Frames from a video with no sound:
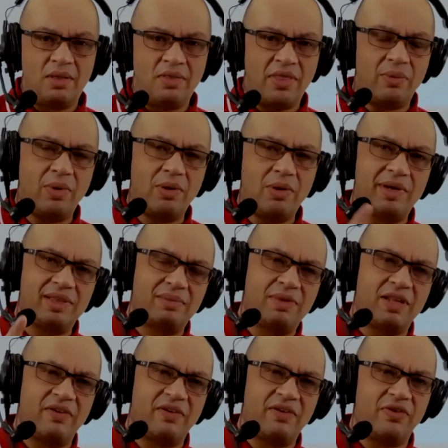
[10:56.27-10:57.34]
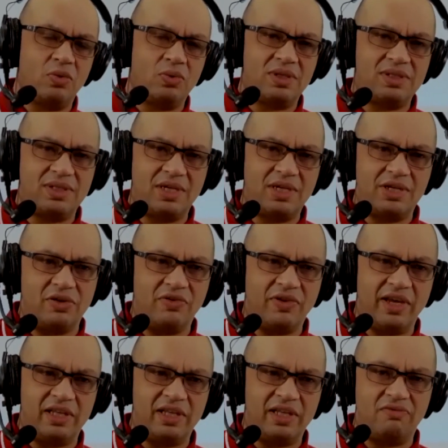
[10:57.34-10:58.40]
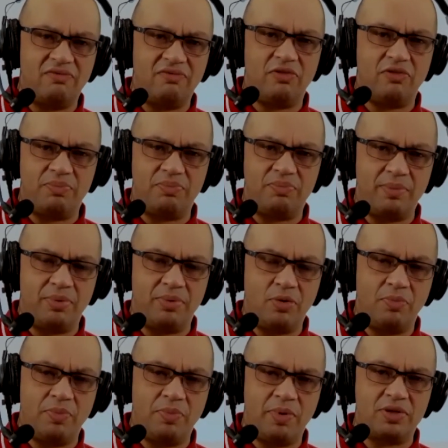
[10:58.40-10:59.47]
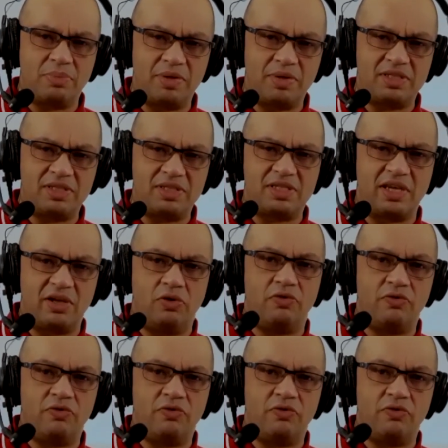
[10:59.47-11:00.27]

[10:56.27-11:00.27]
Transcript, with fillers: They won't make the difficult decision of getting rid of people because the business cannot